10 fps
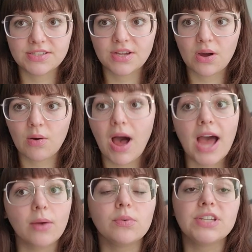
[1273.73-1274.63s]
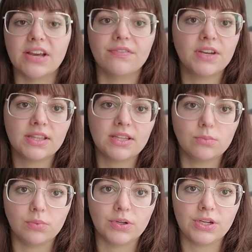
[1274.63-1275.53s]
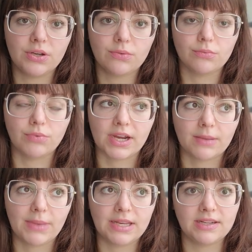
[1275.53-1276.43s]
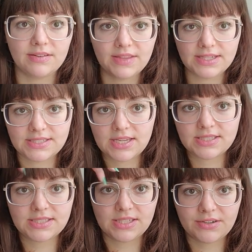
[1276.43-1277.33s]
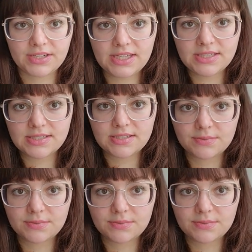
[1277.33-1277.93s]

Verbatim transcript: So I definitely would recommend this series.